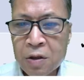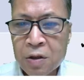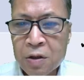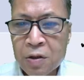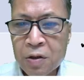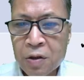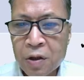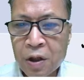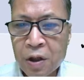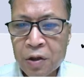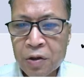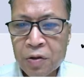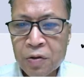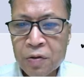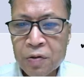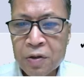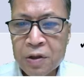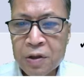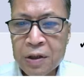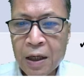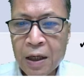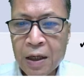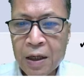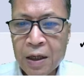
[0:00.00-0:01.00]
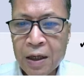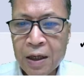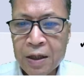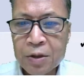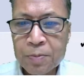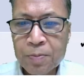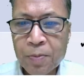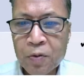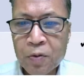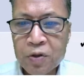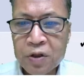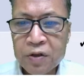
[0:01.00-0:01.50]
You can use
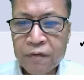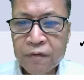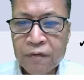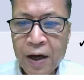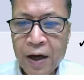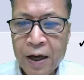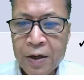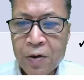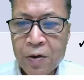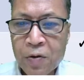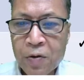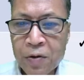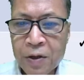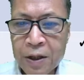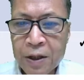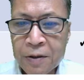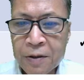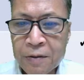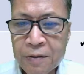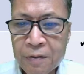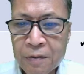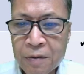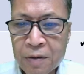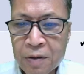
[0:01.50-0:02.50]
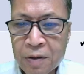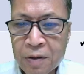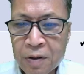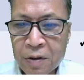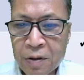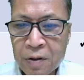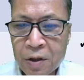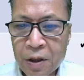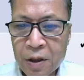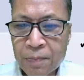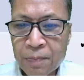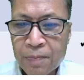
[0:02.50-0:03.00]
exposed fire cooking in
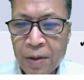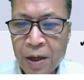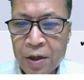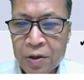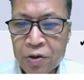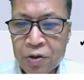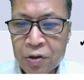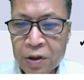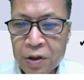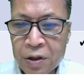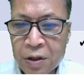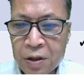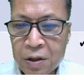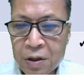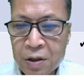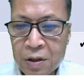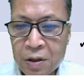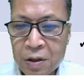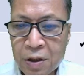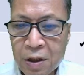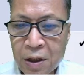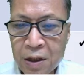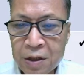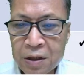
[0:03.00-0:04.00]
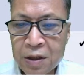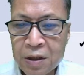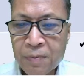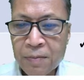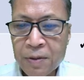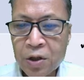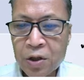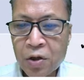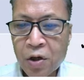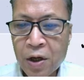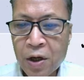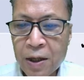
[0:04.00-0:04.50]
the pantry, customer
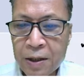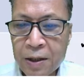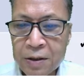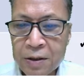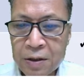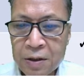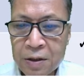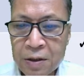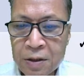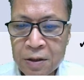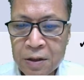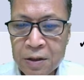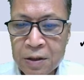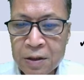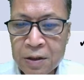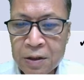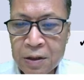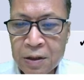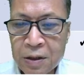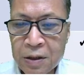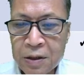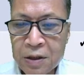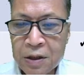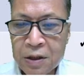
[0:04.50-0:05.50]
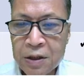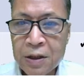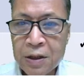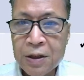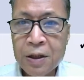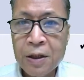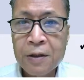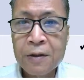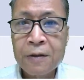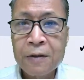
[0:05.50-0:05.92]
toilets, and sitting.